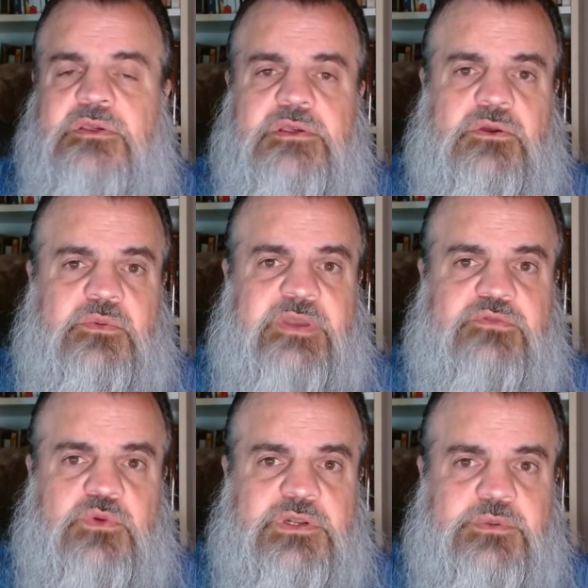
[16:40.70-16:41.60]
So we
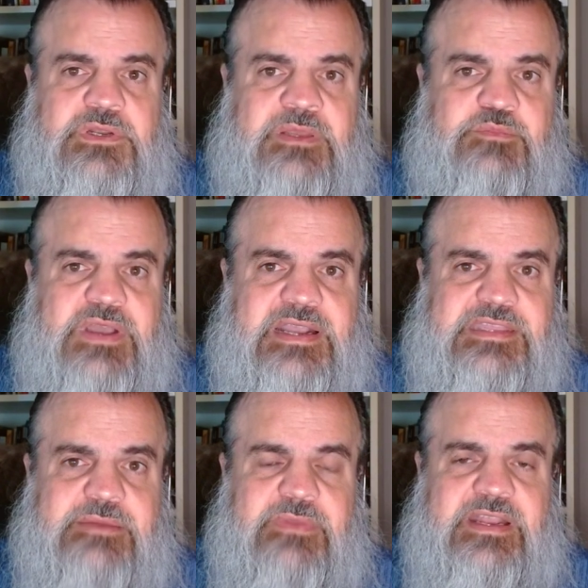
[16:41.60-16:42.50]
have to wonder what
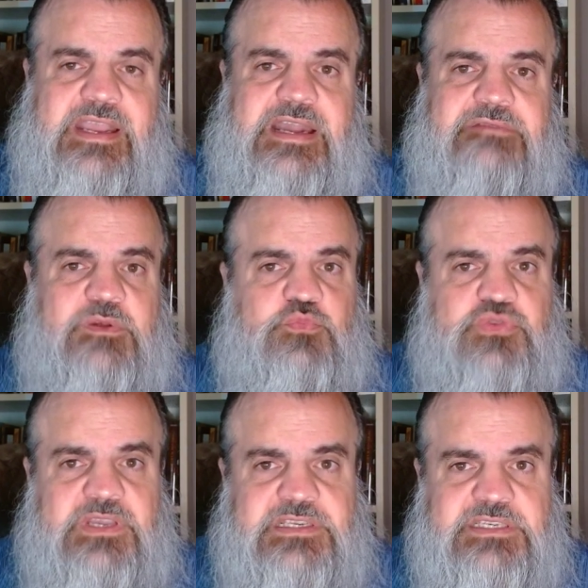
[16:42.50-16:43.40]
impact that might have on
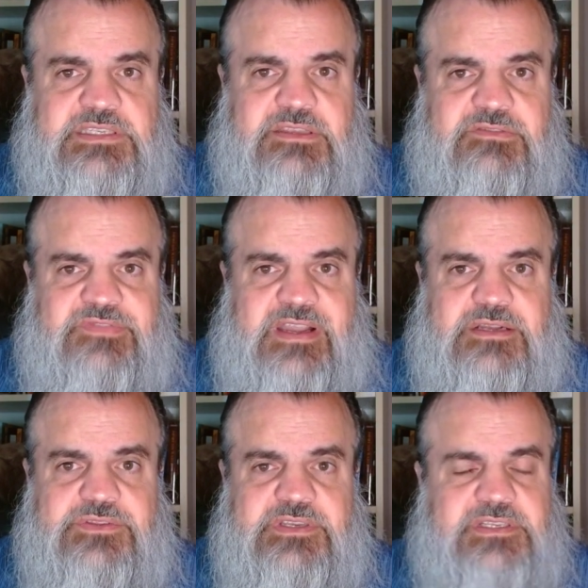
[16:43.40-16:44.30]
pre existing
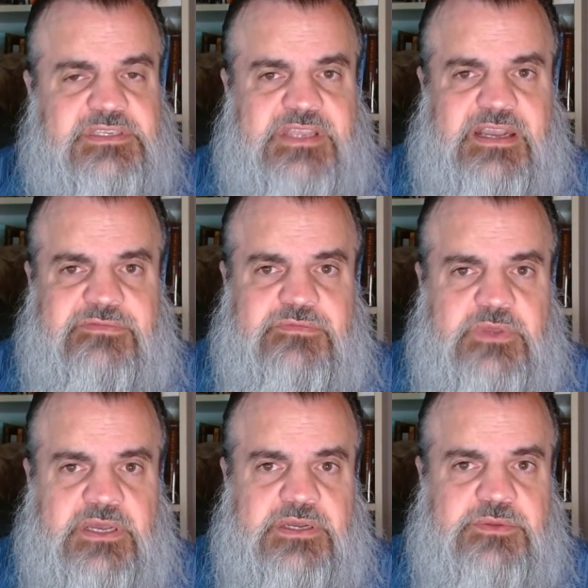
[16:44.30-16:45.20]
faculty and staff
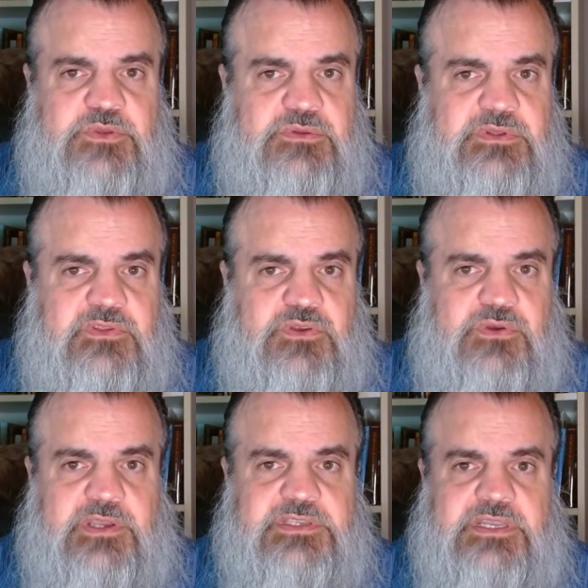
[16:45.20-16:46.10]
uh, unions
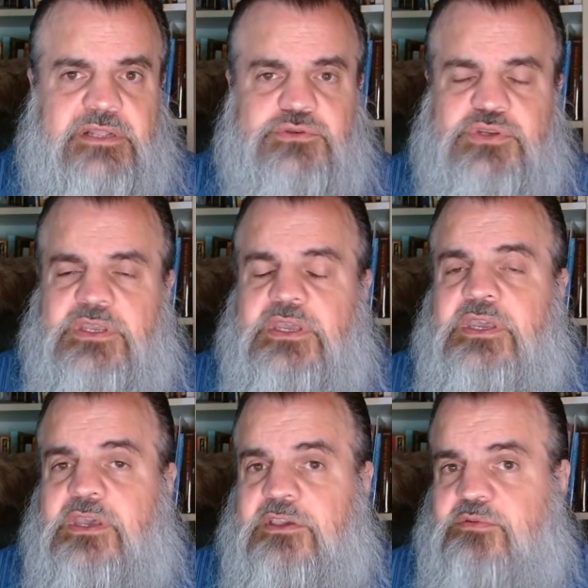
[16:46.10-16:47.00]
across the country,
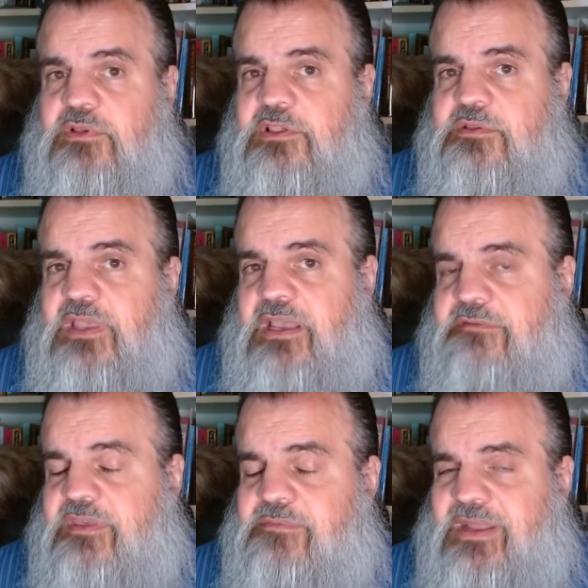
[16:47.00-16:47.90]
as well as
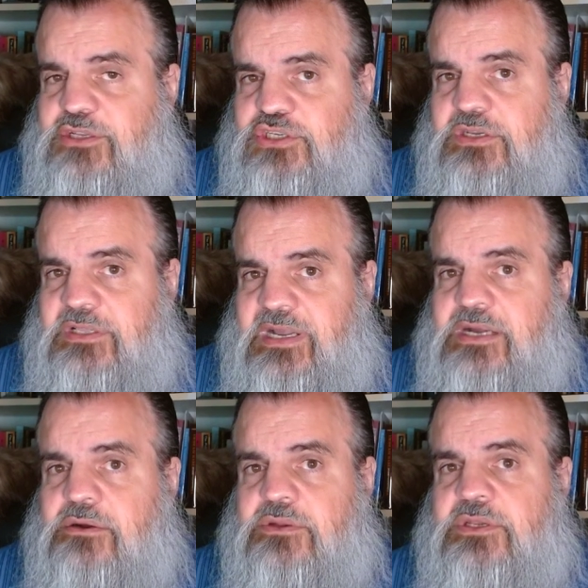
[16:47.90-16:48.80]
if that might chill
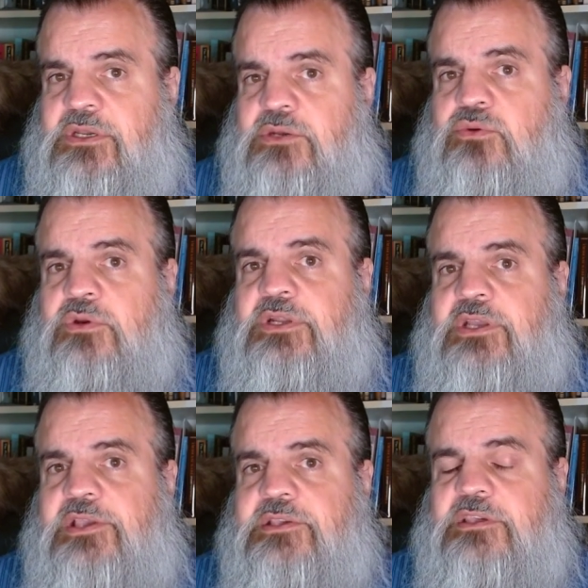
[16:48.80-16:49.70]
out uh,
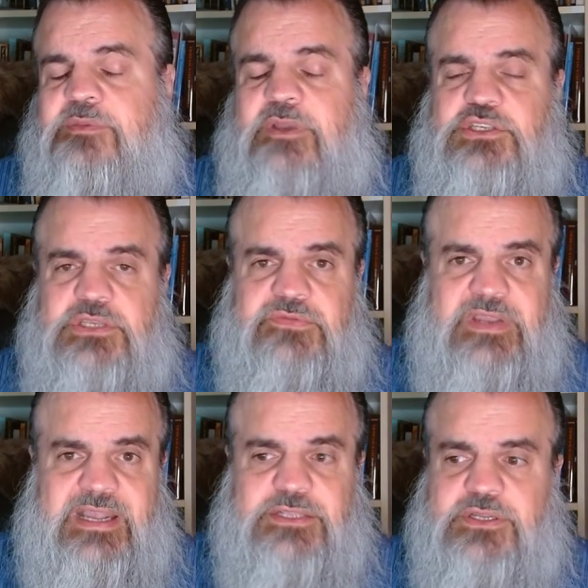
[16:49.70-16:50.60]
organizing, especially
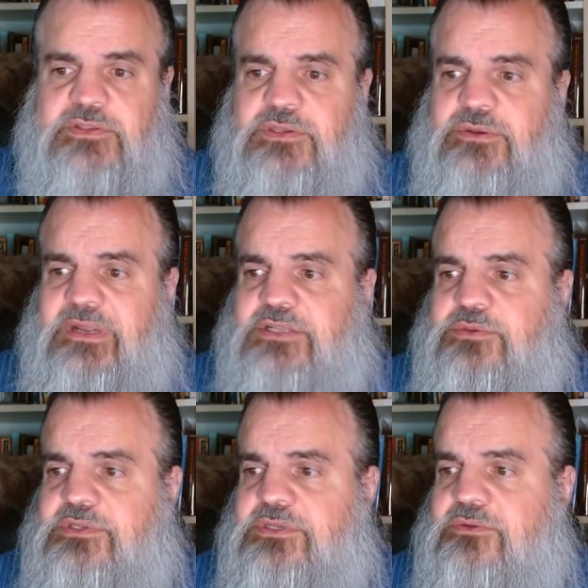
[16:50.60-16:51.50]
for adjuncts and
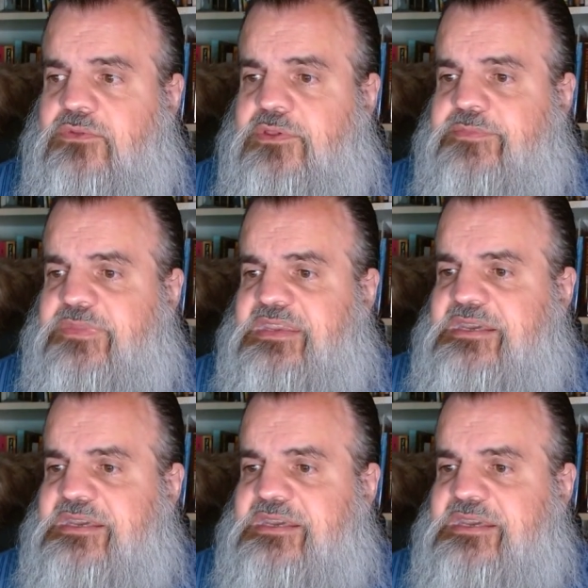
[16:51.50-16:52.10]
graduate students.